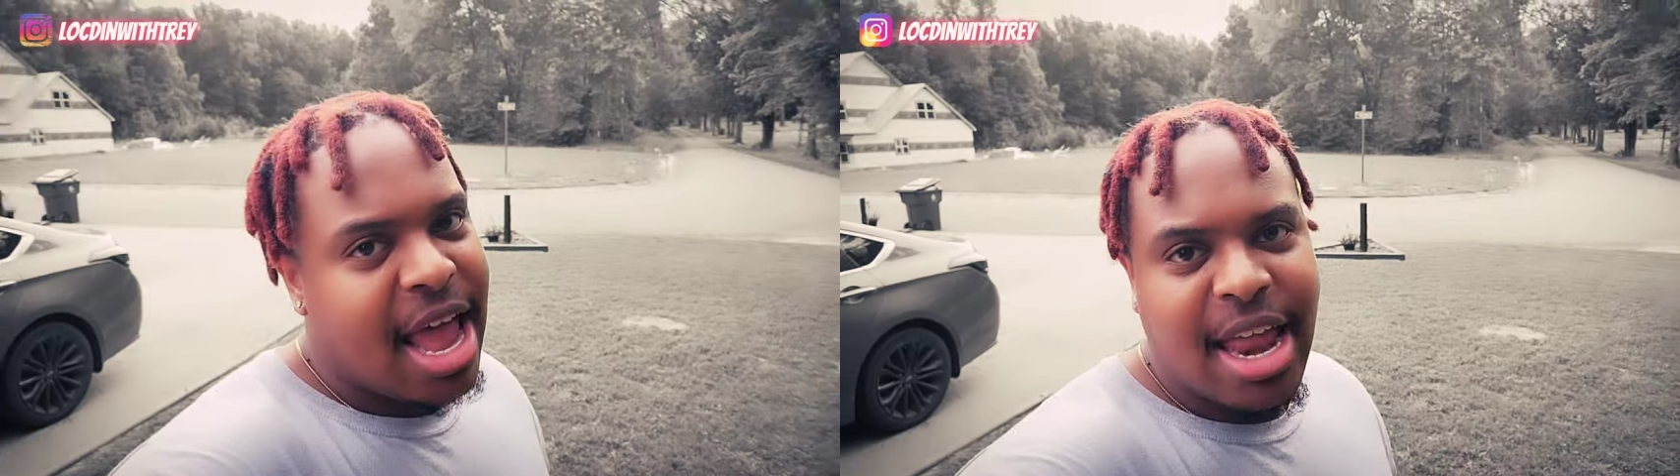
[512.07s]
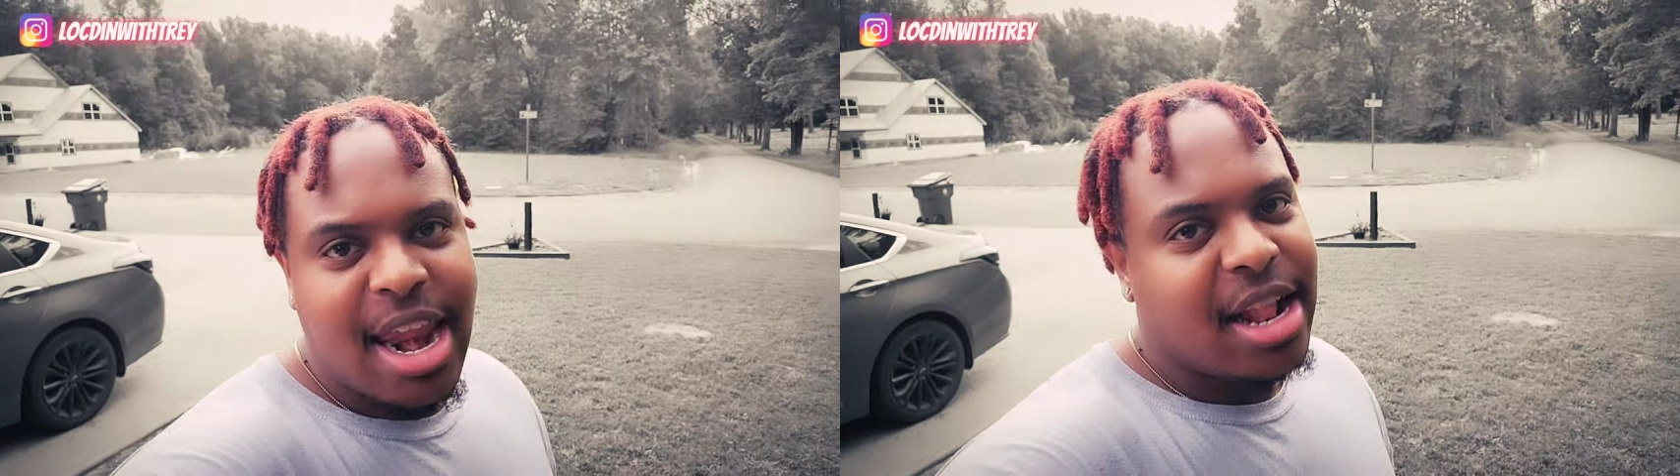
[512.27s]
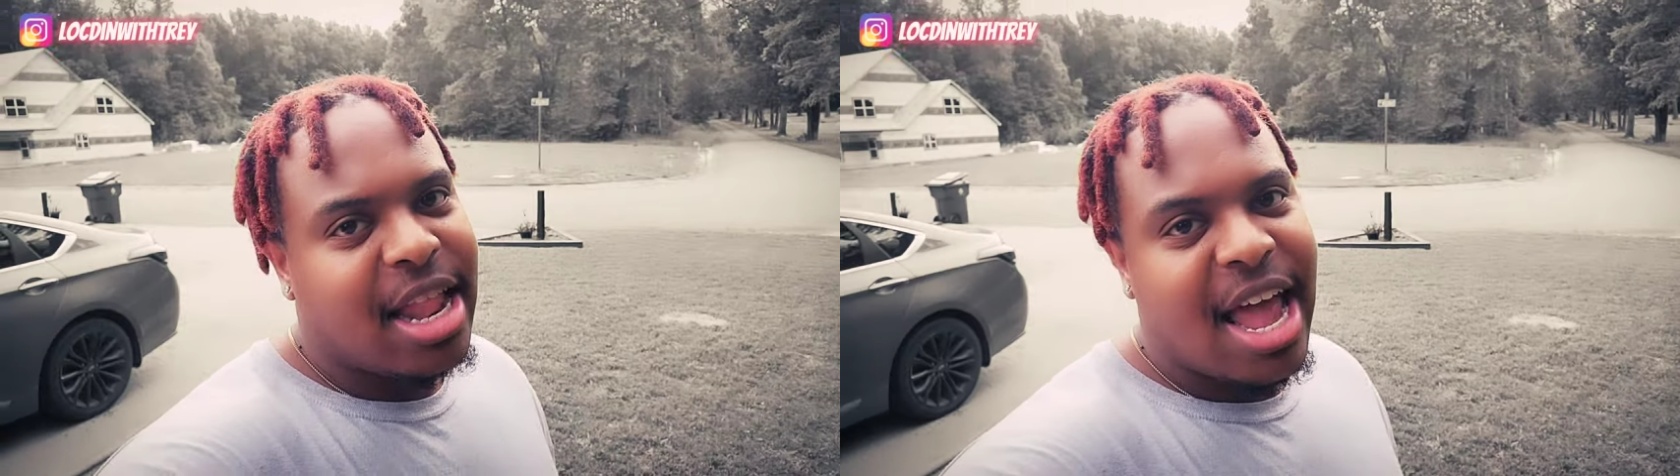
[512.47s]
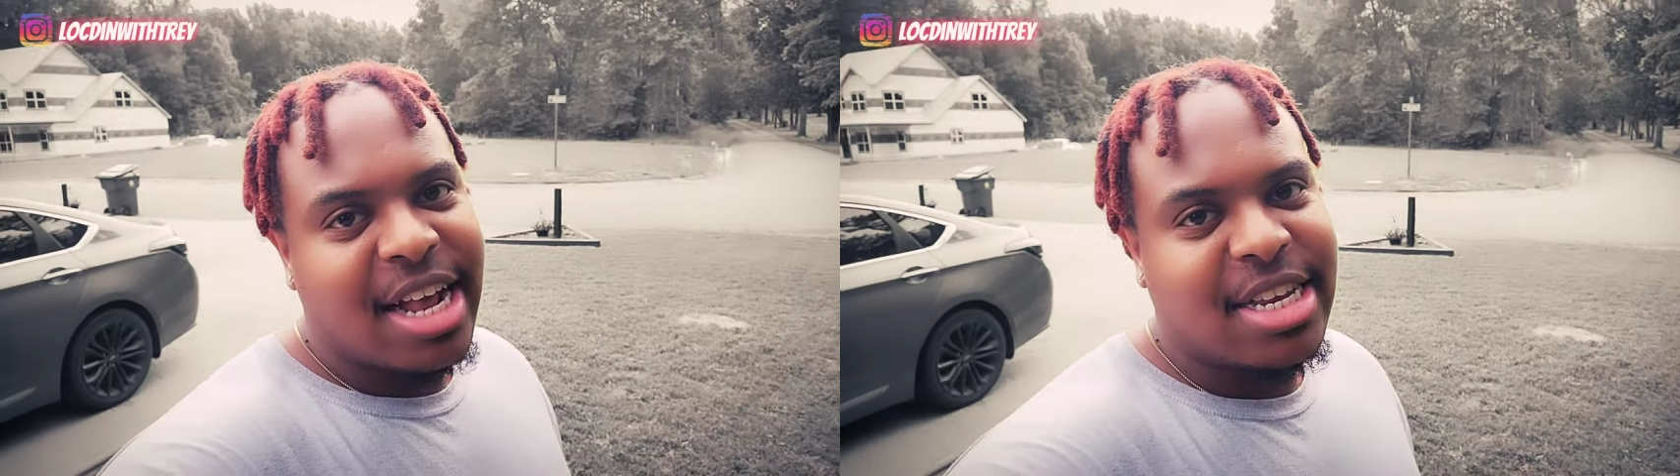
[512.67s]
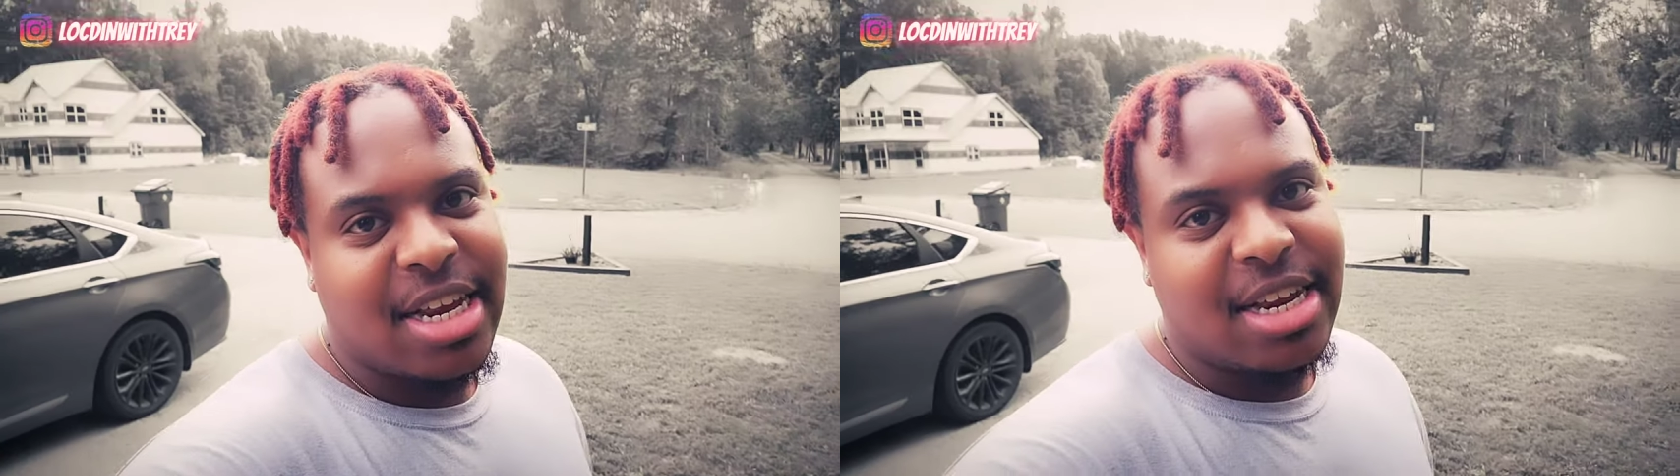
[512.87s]
And they
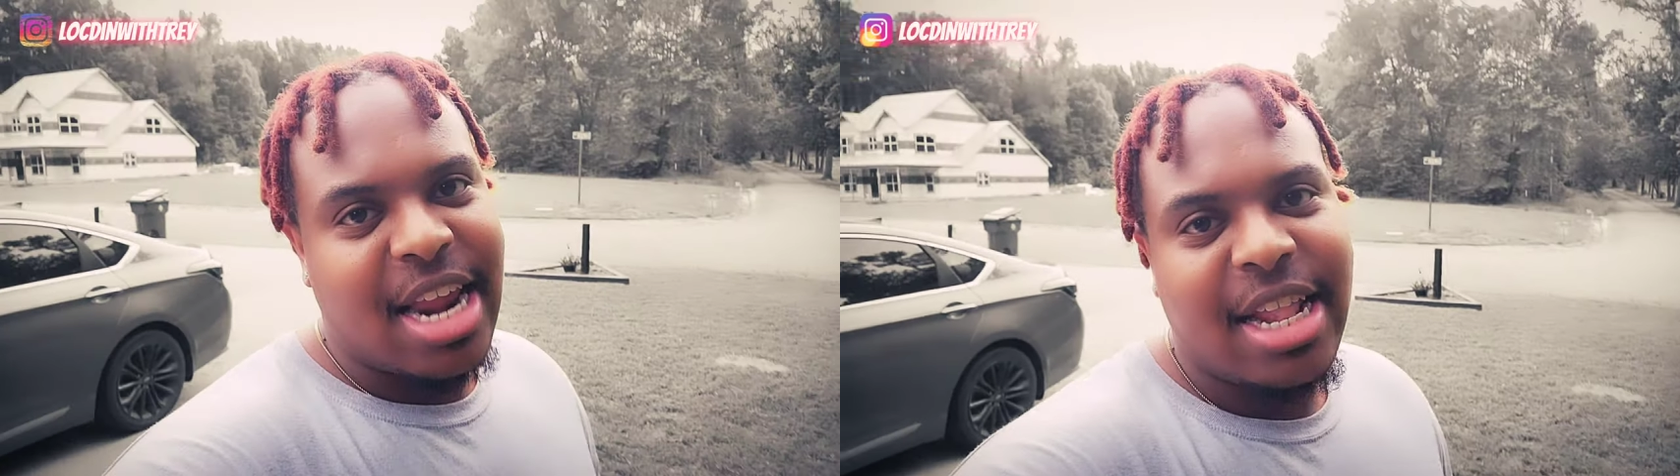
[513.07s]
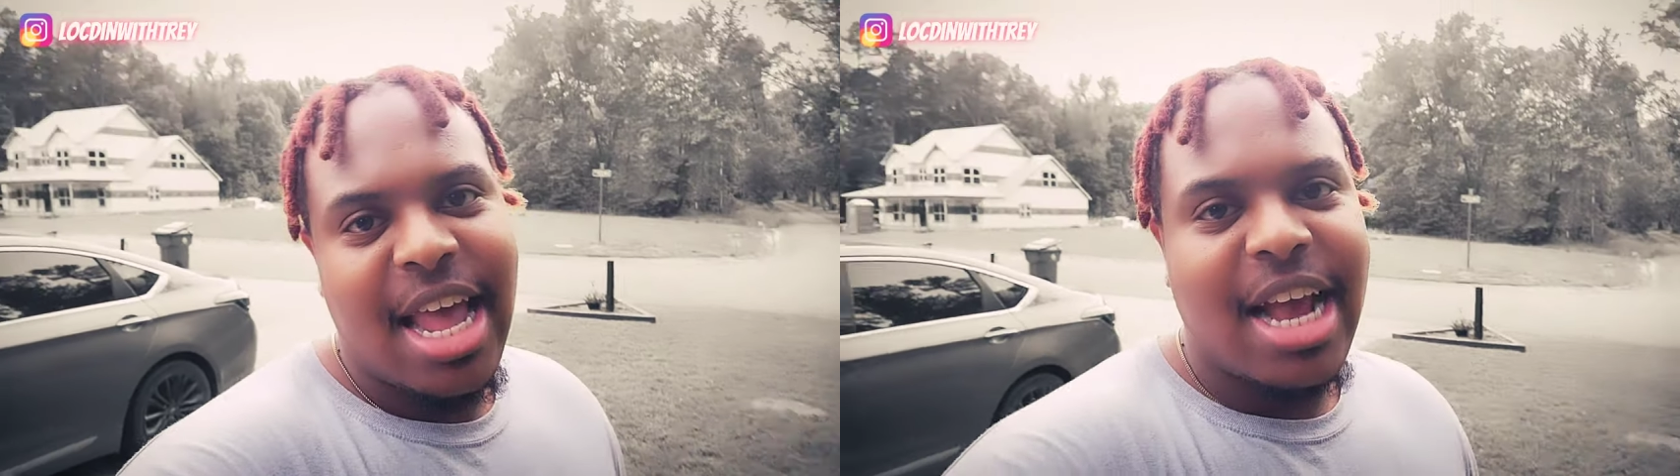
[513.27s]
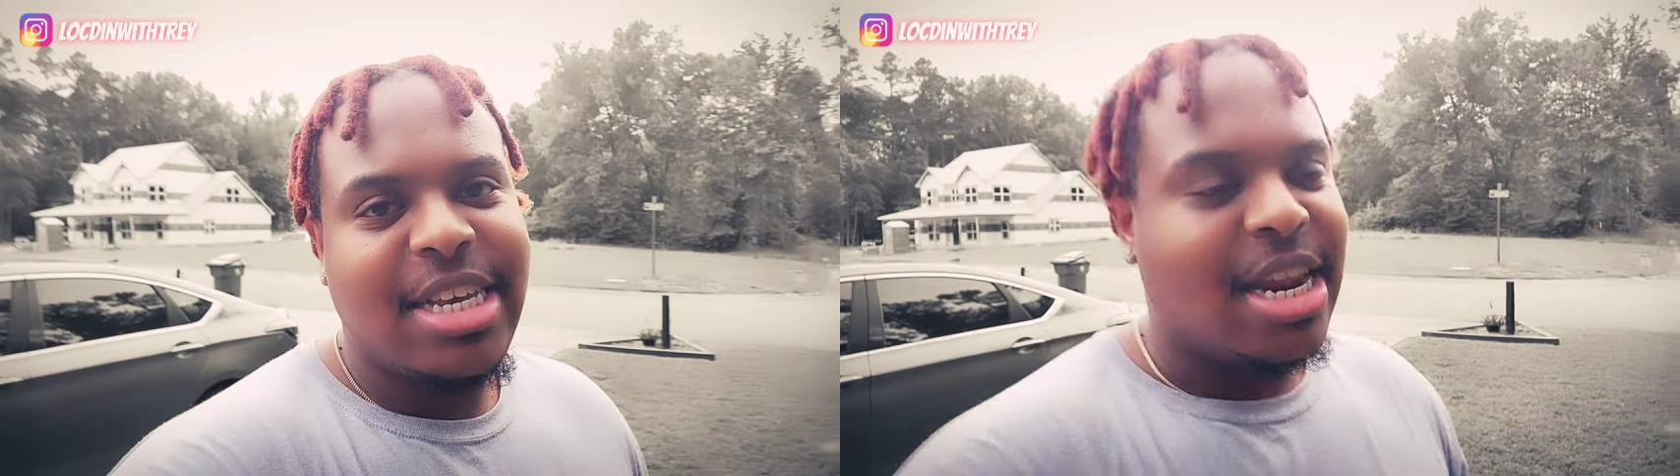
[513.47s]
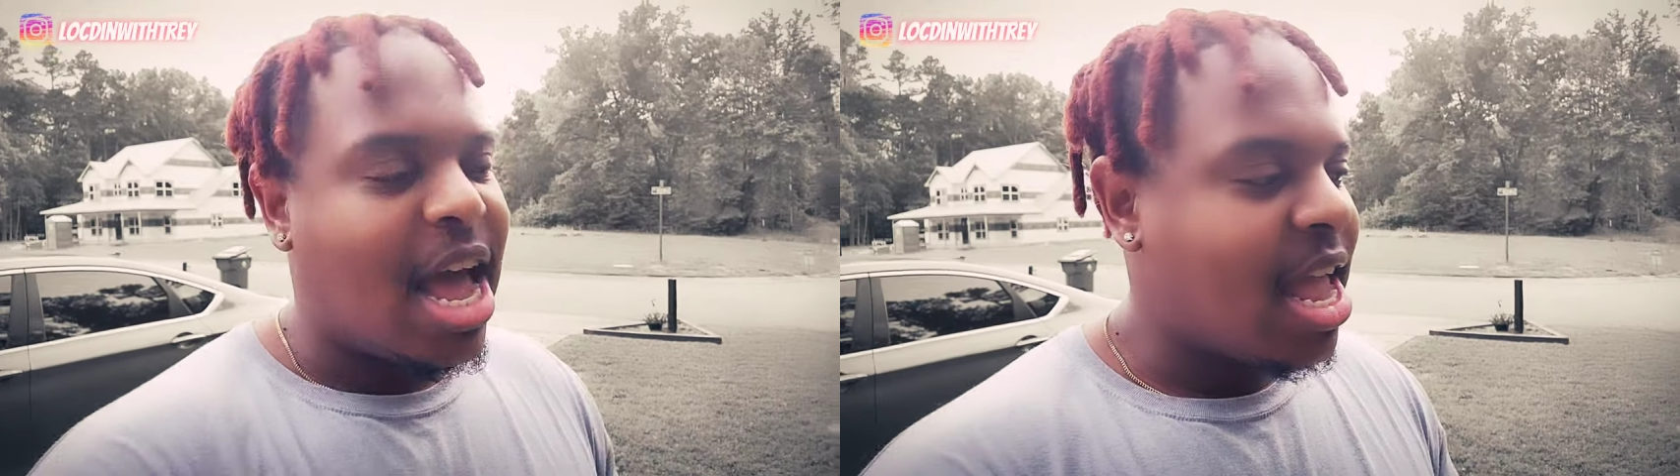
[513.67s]
lasting. They lasting.